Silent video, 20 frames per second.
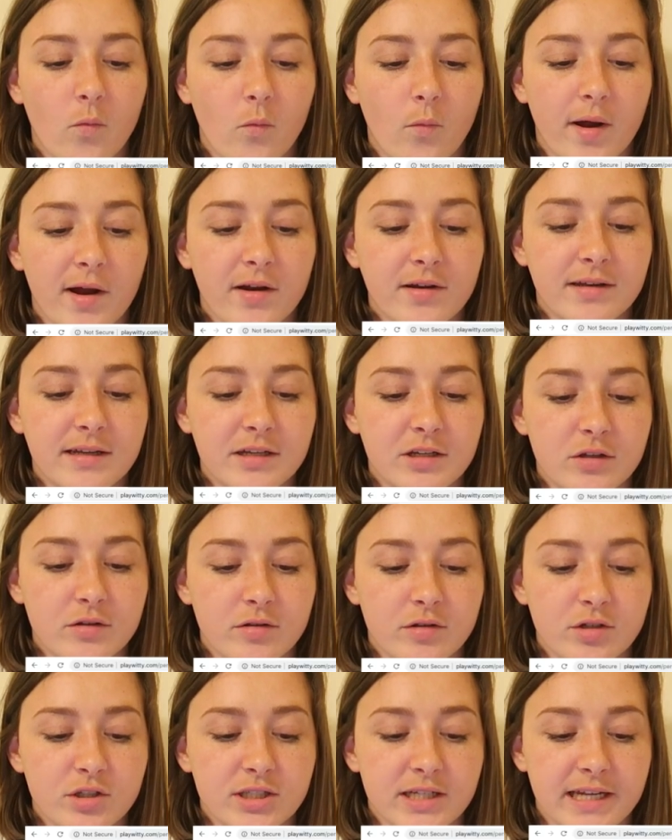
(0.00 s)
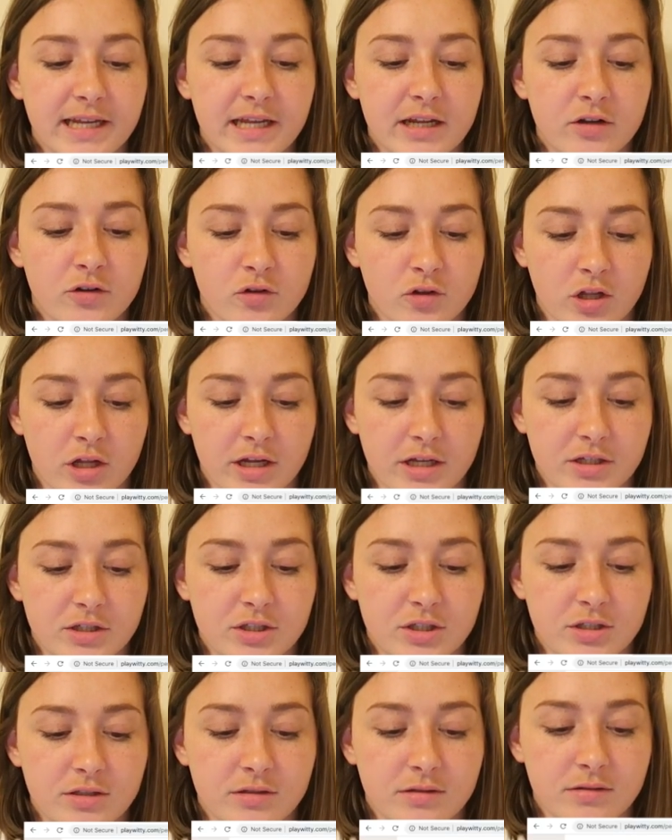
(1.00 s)
Where did you usually eat your
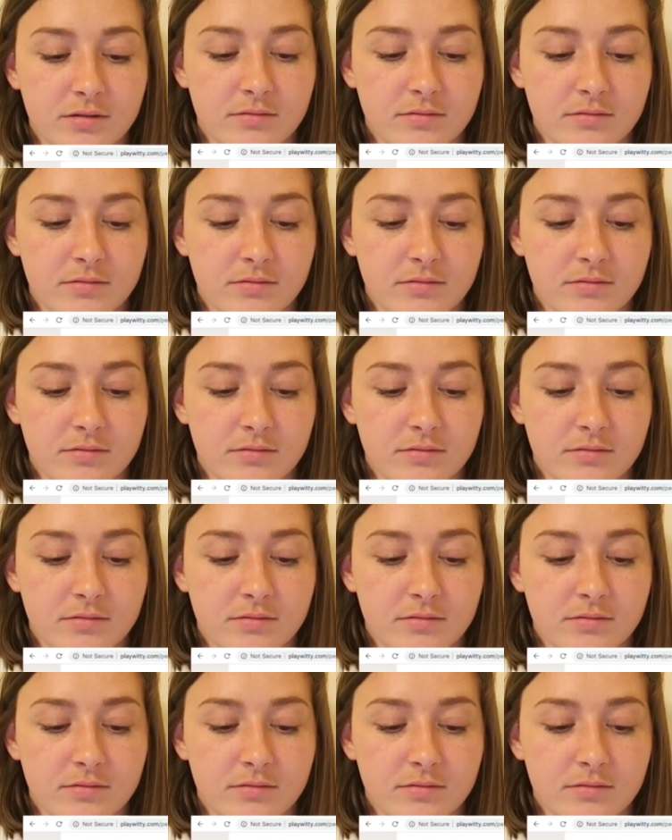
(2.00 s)
lunch?